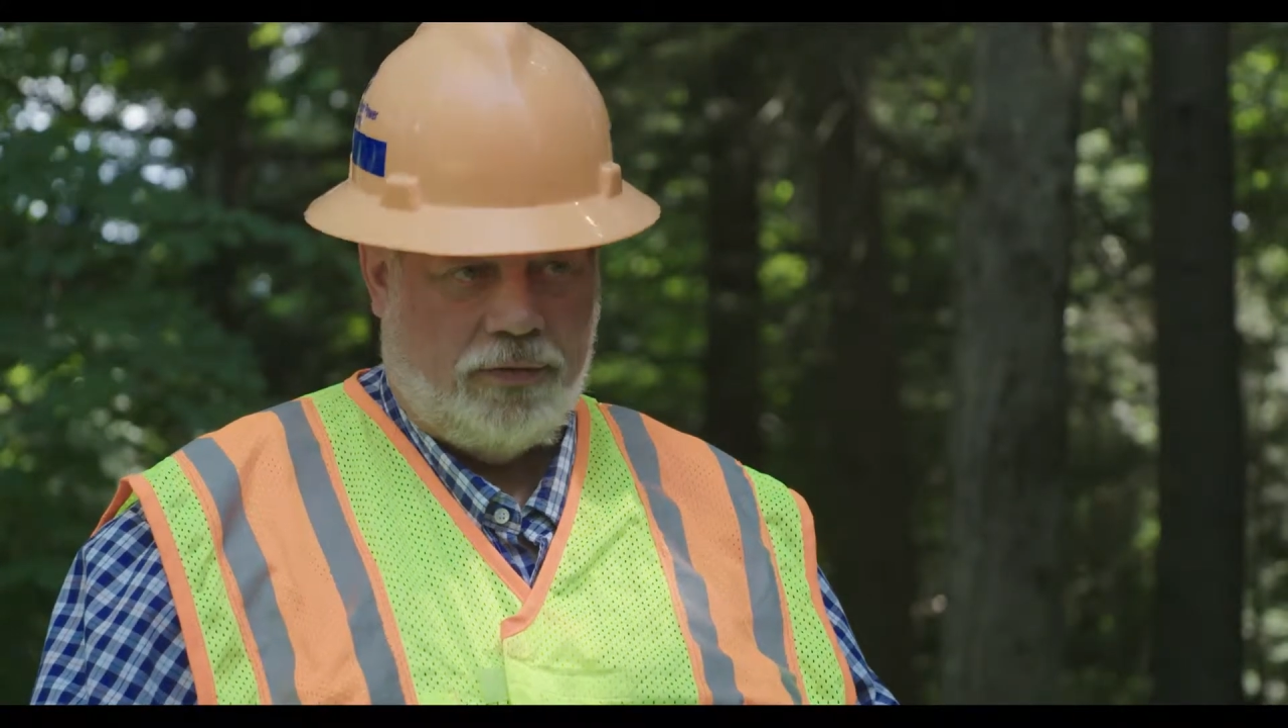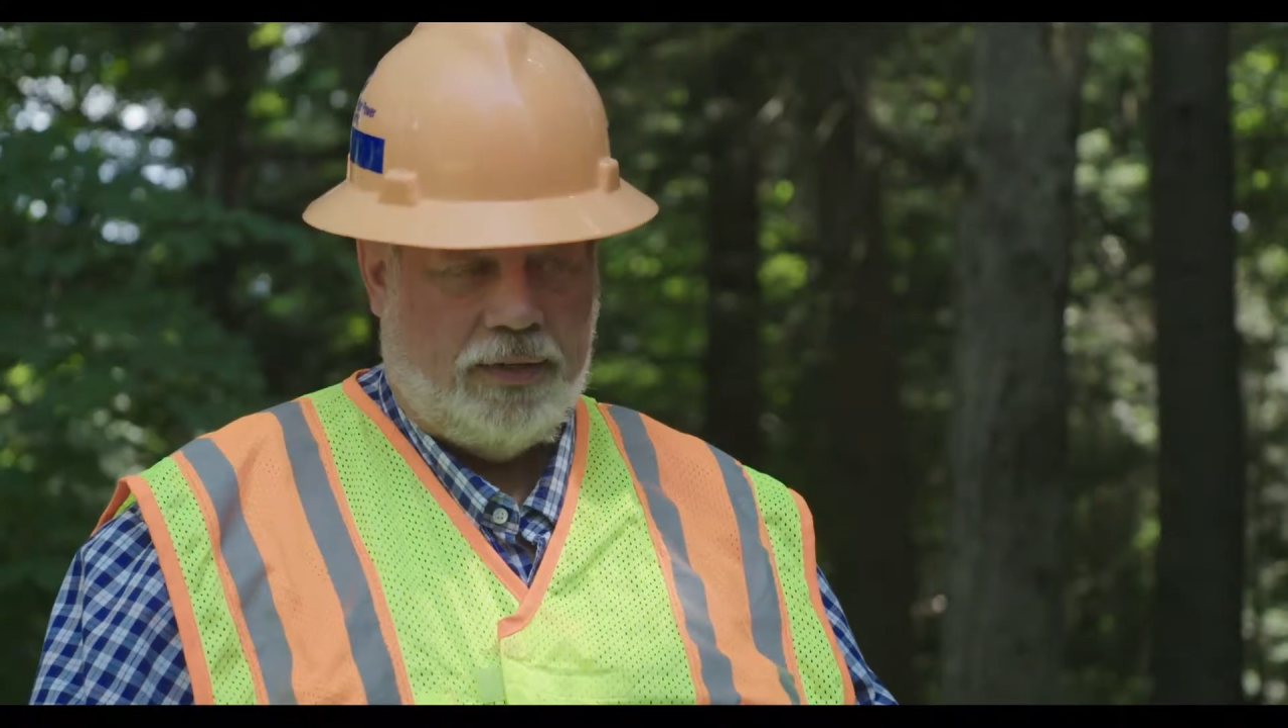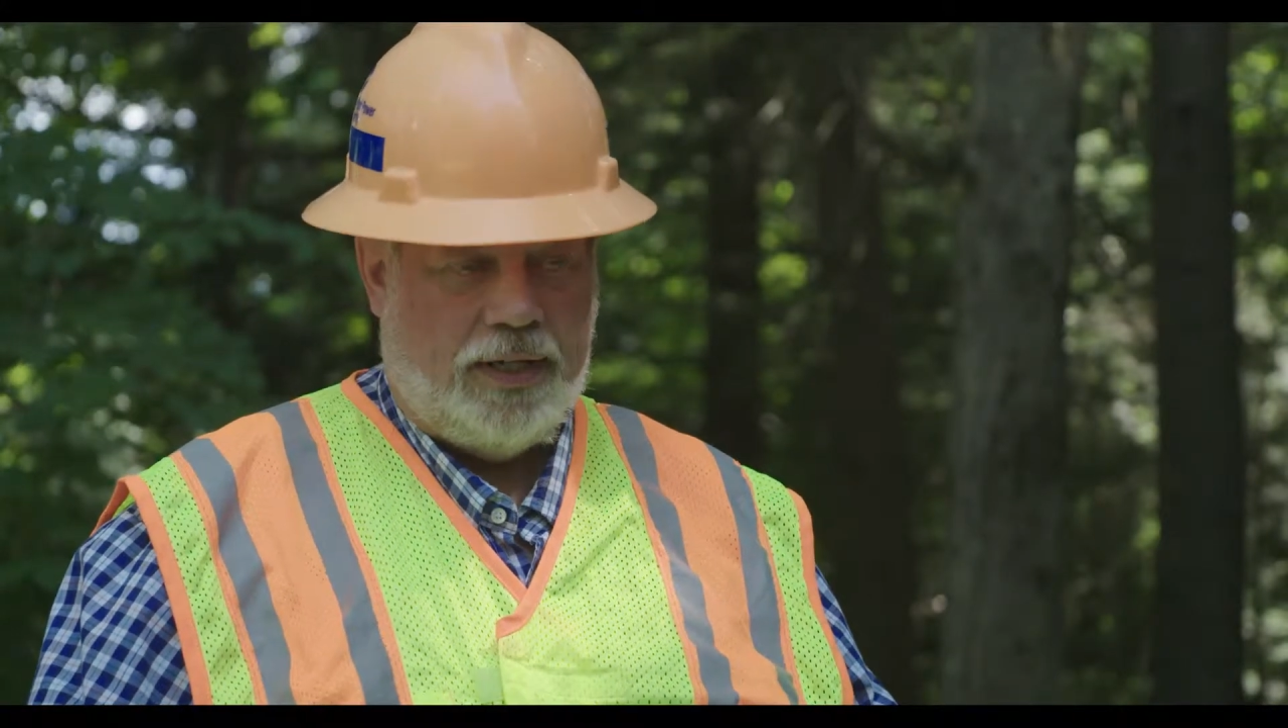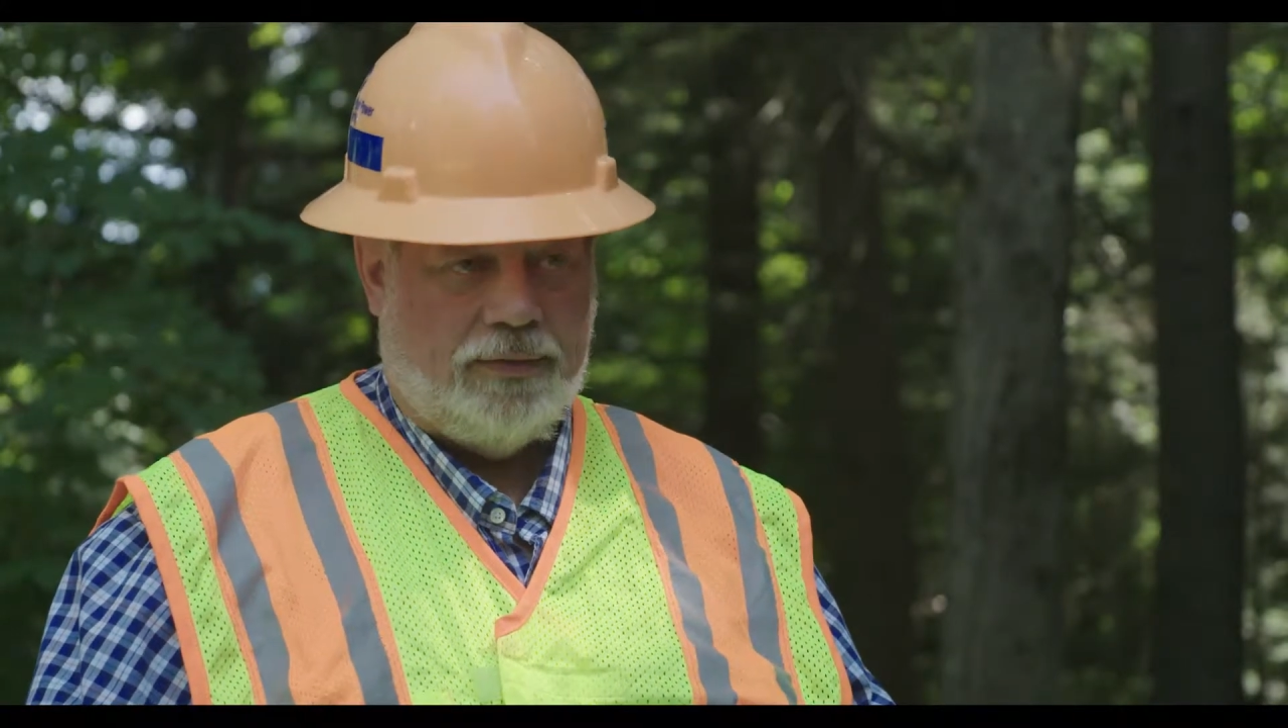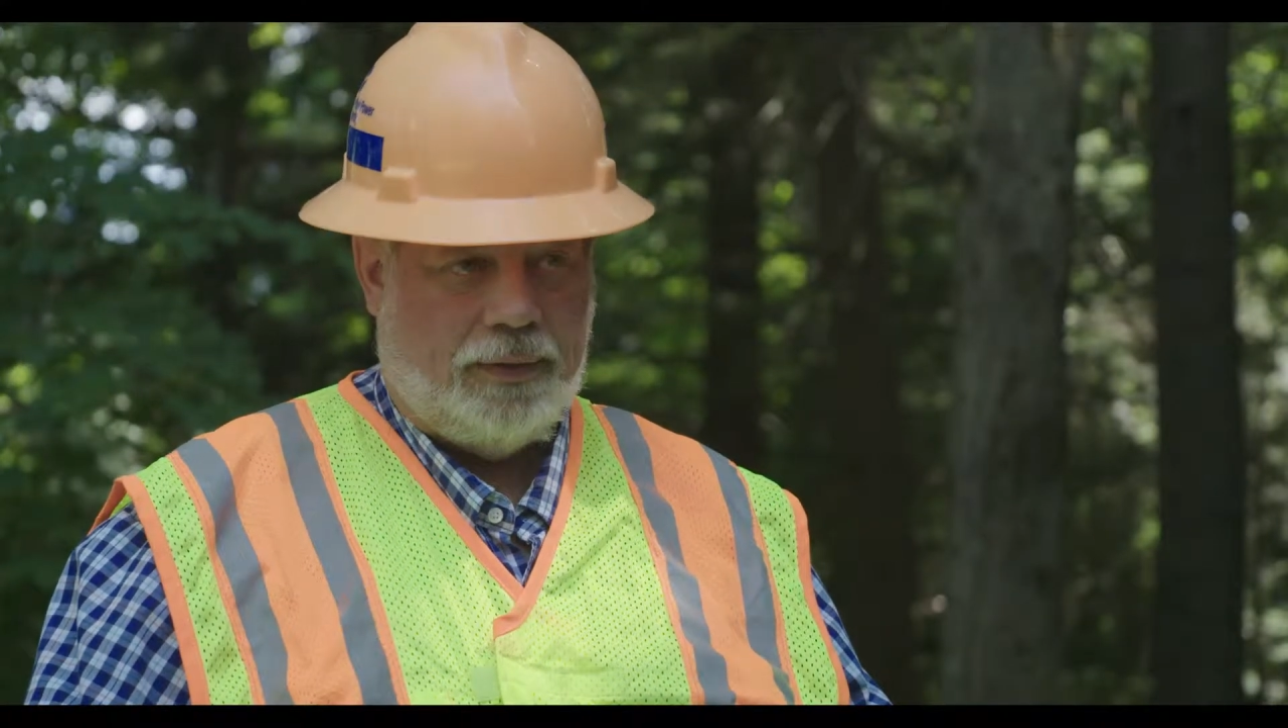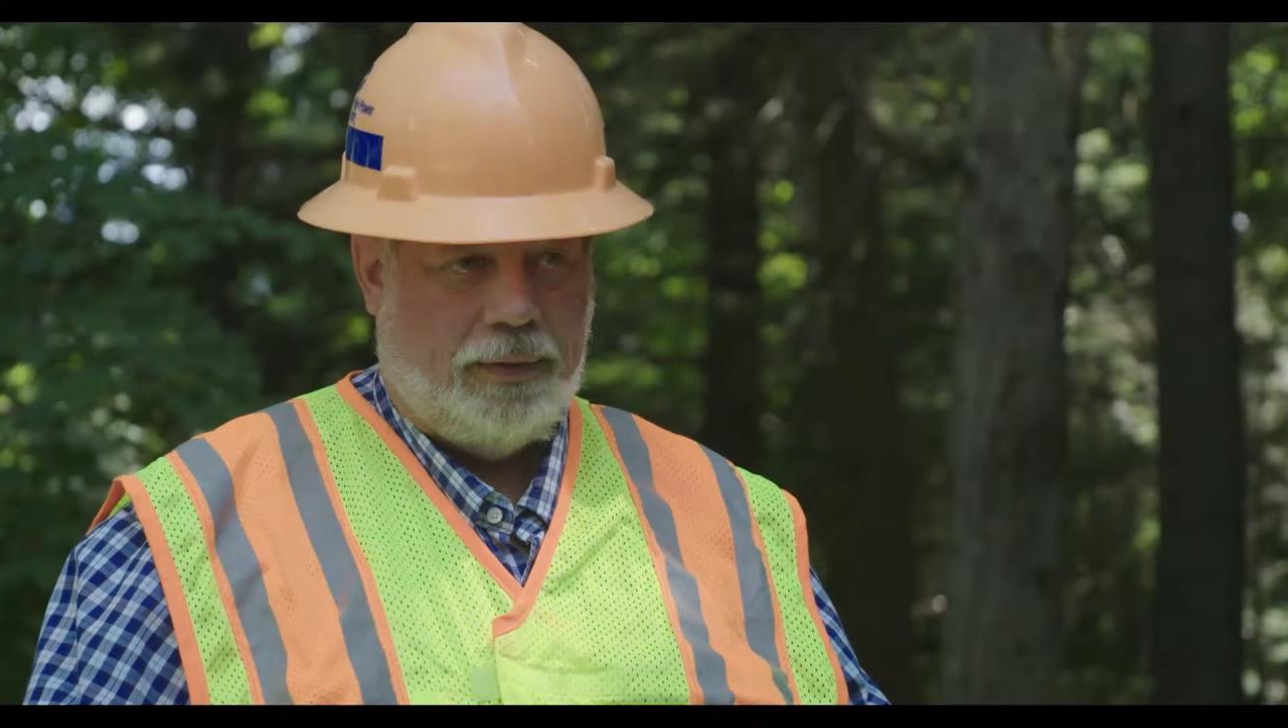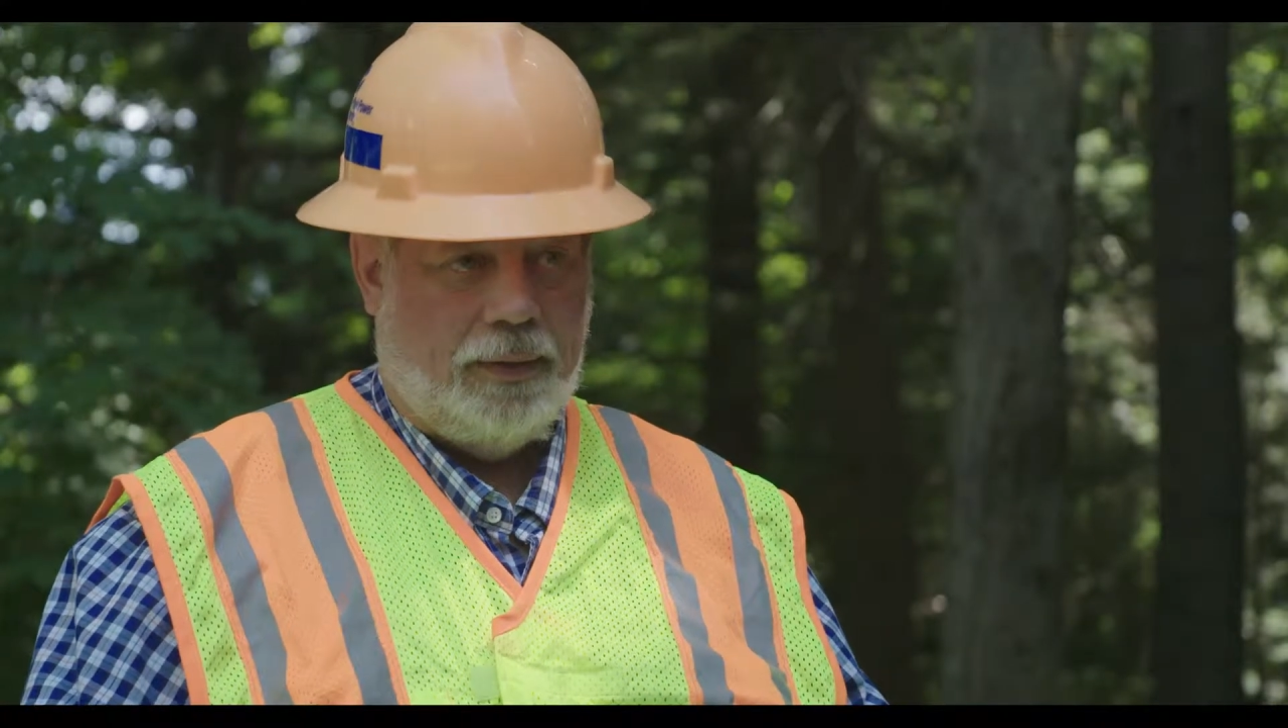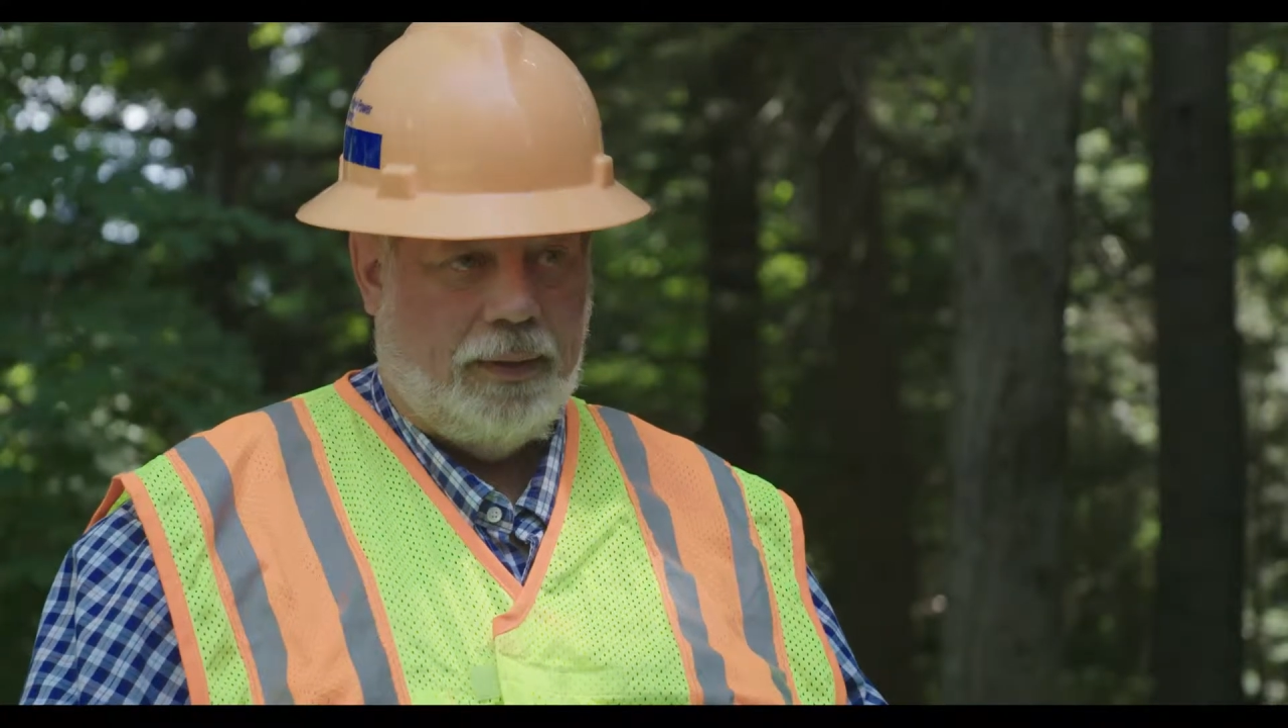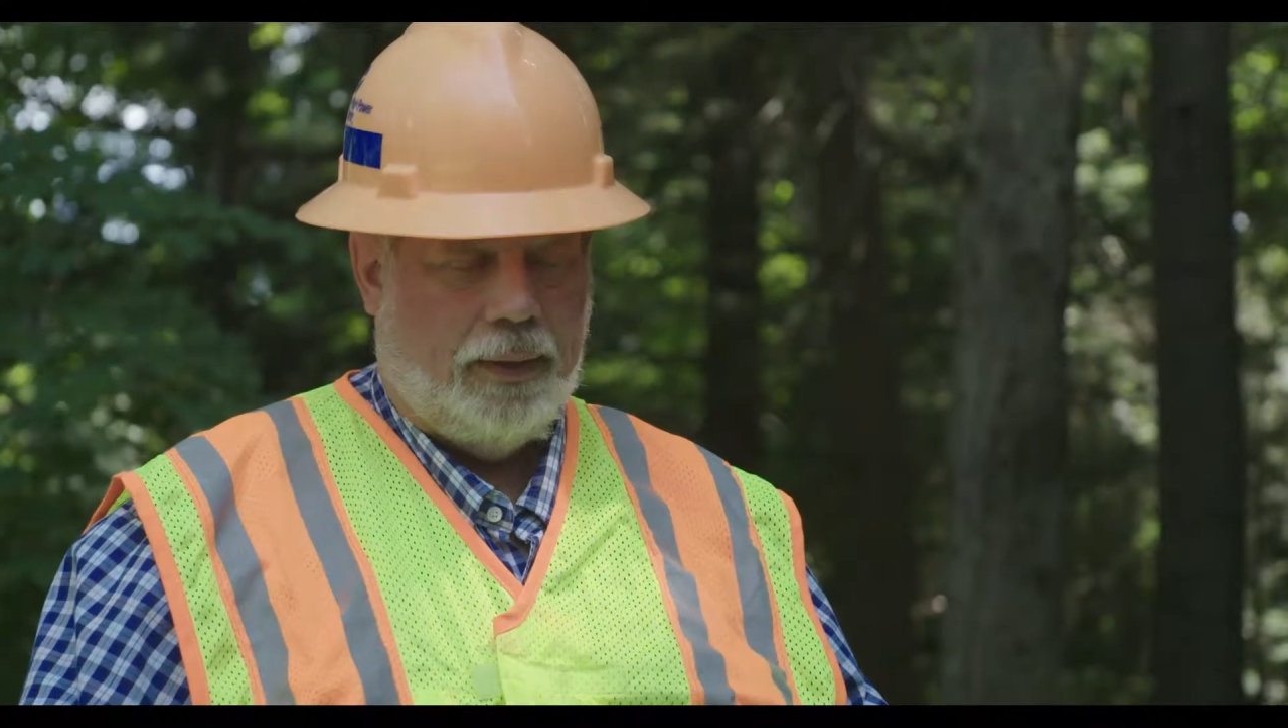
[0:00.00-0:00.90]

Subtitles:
season.